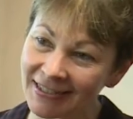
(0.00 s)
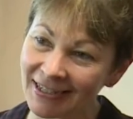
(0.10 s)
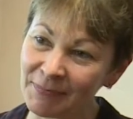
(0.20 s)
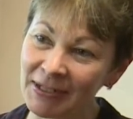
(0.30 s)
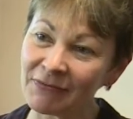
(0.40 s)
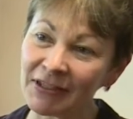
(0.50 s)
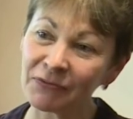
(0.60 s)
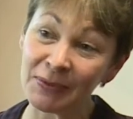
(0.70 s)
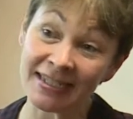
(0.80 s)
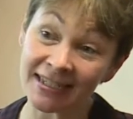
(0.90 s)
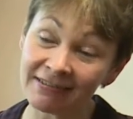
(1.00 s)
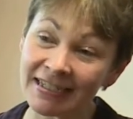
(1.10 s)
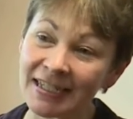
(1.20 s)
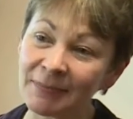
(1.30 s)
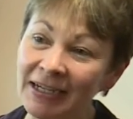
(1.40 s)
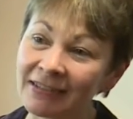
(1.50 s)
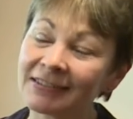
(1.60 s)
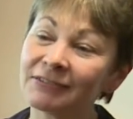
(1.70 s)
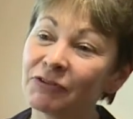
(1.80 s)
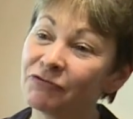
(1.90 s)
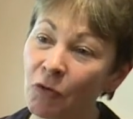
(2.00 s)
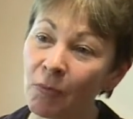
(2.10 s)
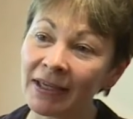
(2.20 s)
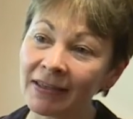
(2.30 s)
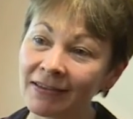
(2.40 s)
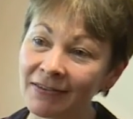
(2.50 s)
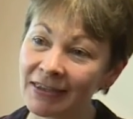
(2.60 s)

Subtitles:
I believe that if we're serious about reforming